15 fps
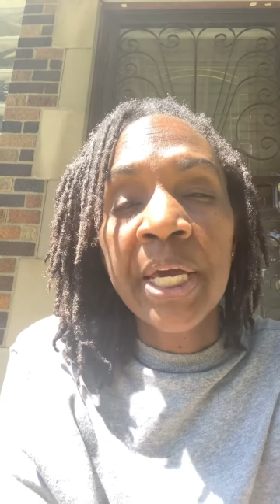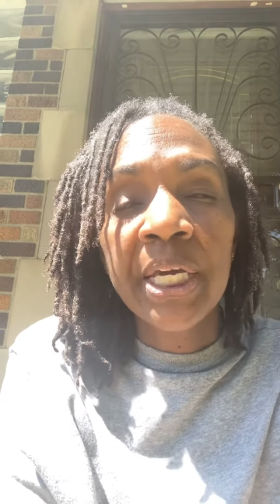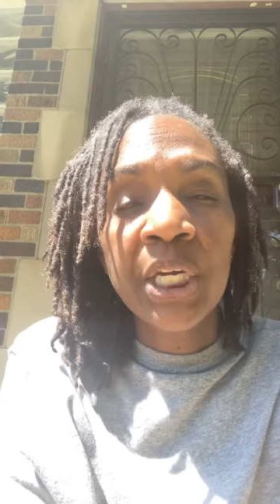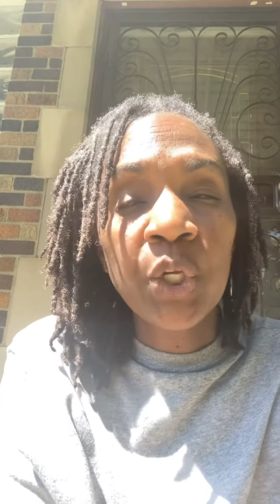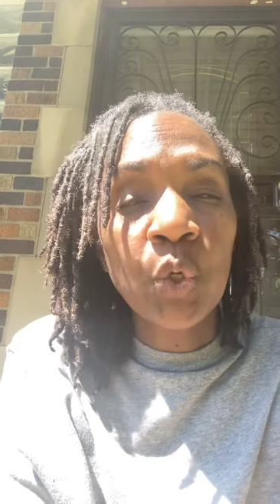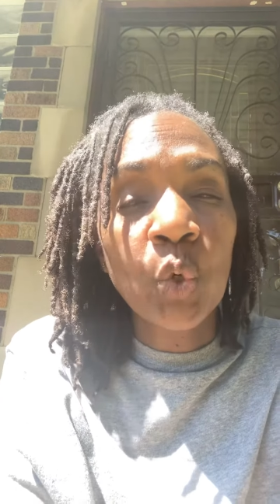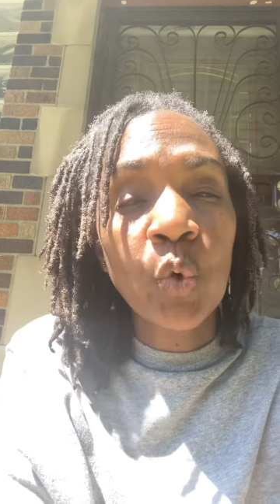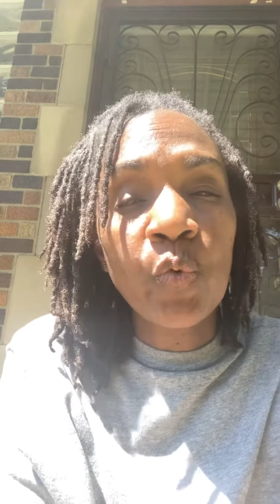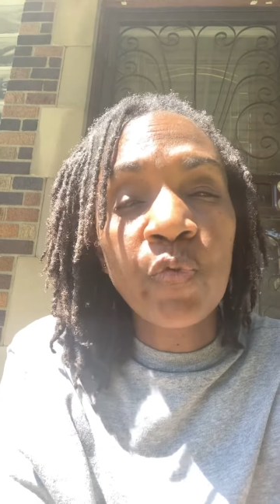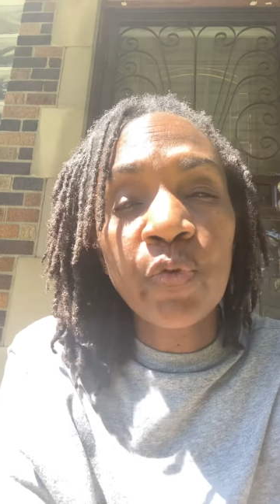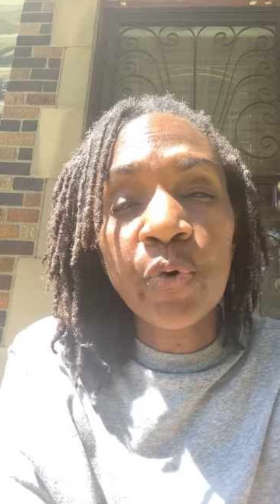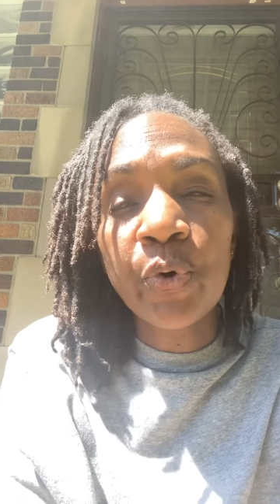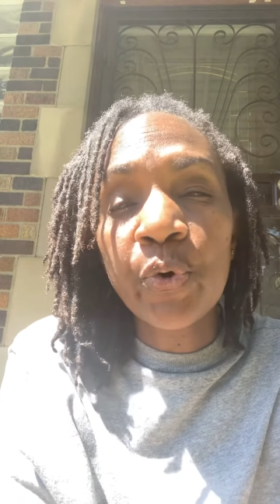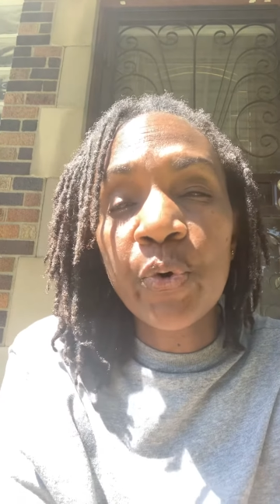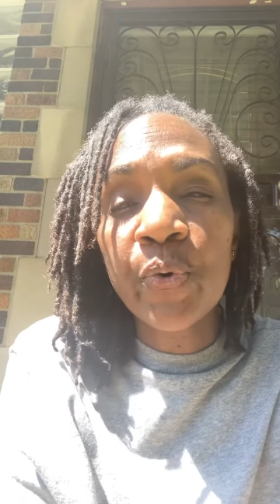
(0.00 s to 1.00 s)
in
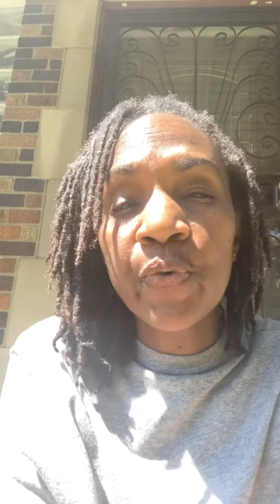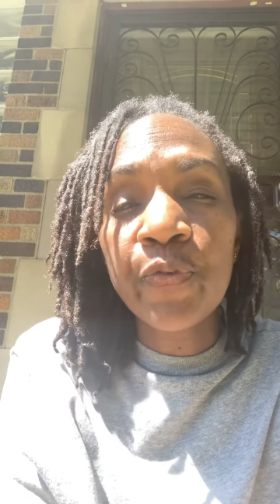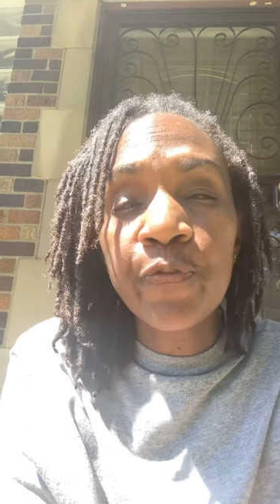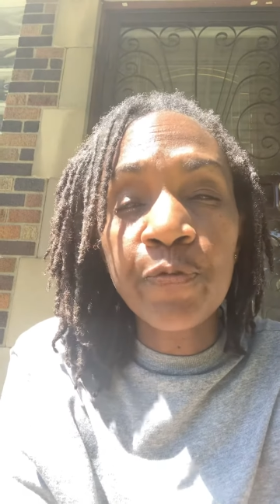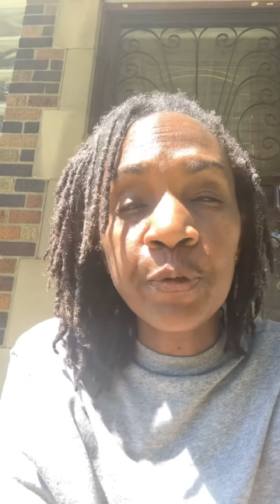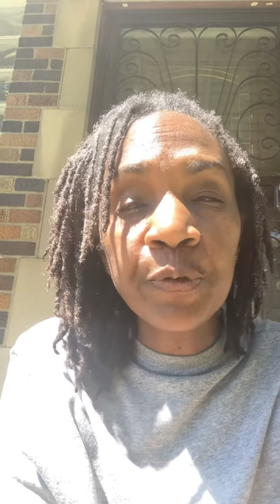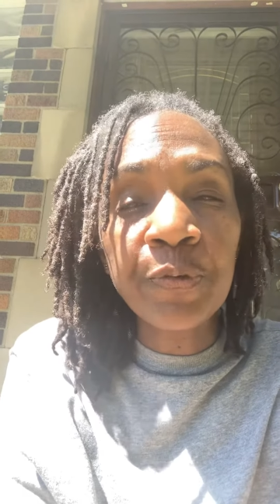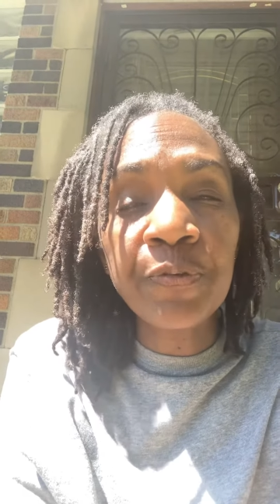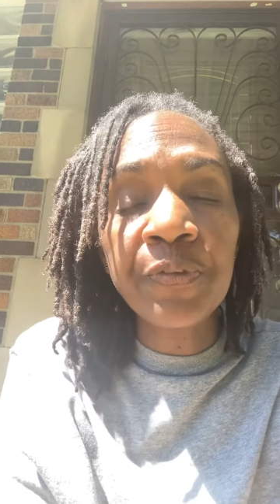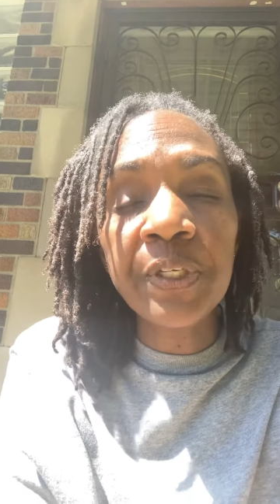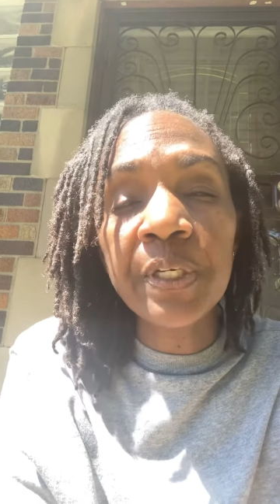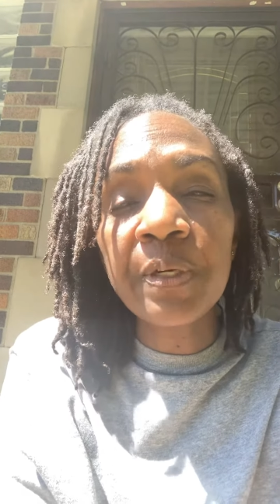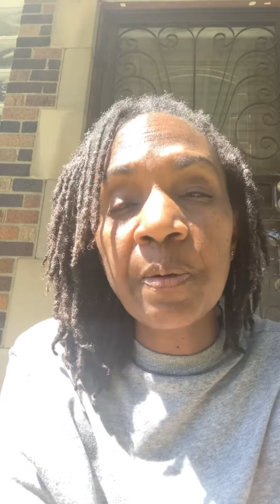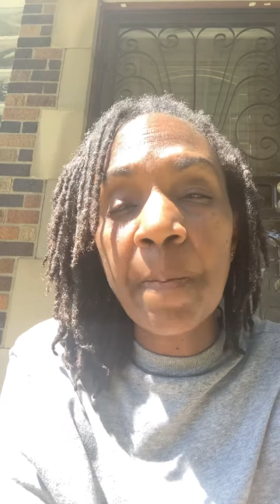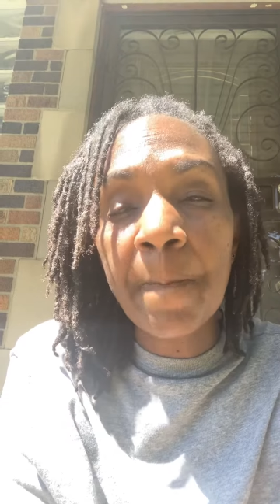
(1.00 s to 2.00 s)
over
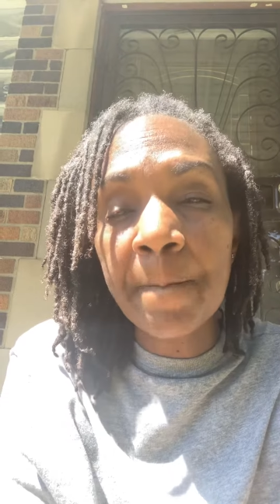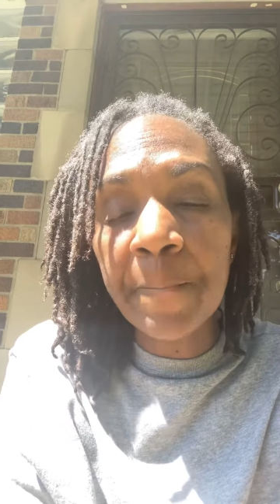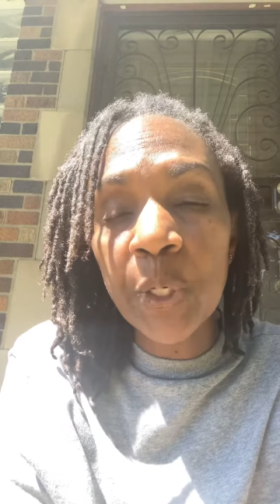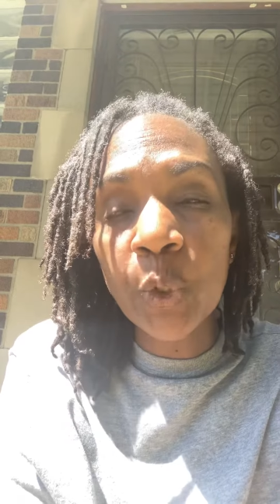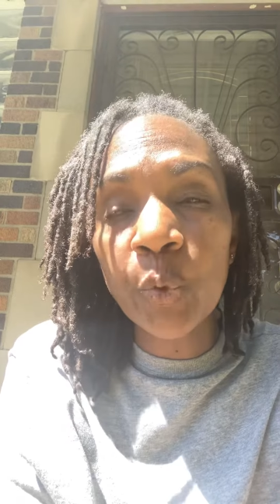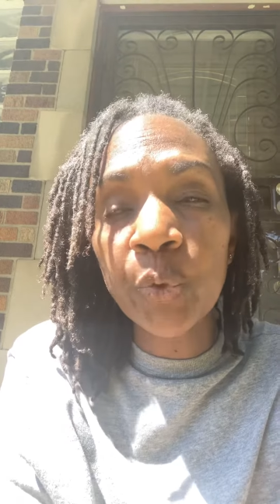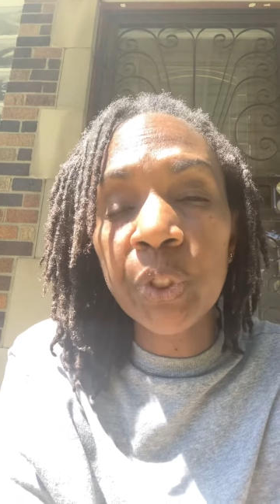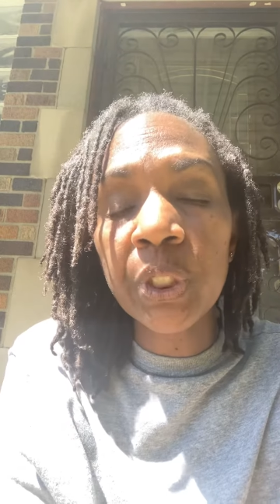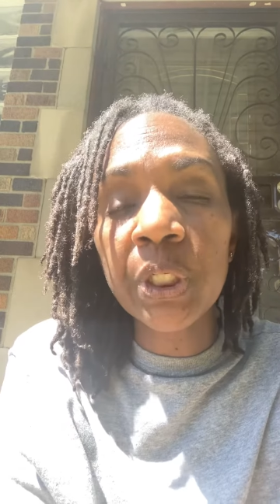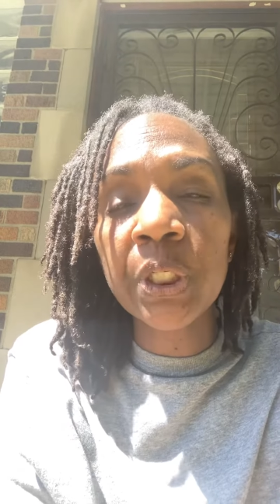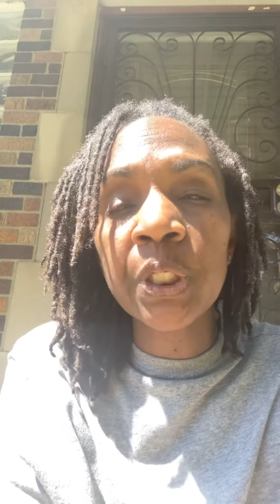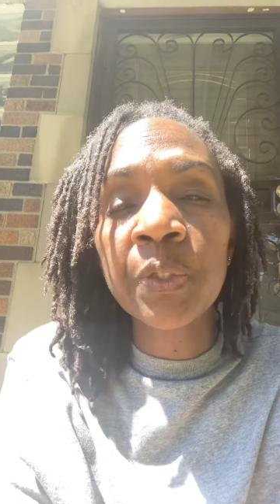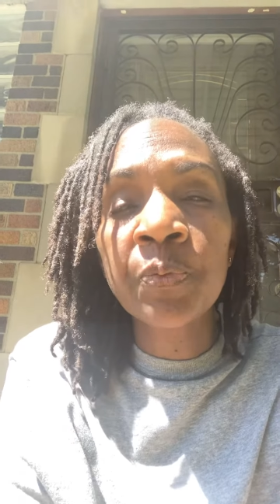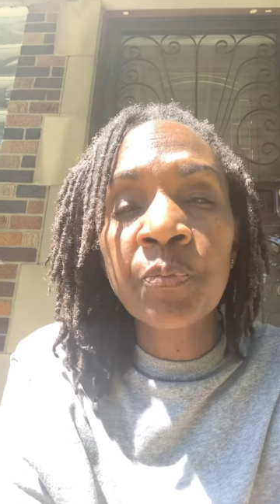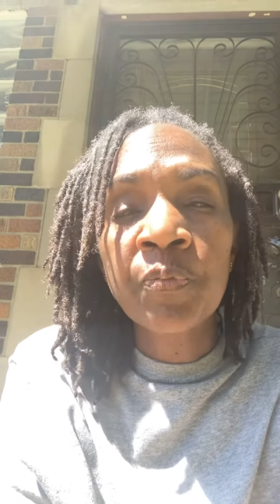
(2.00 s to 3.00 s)
50
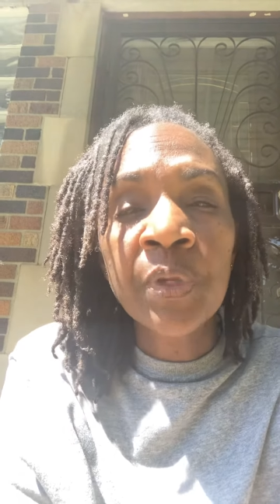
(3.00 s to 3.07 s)
million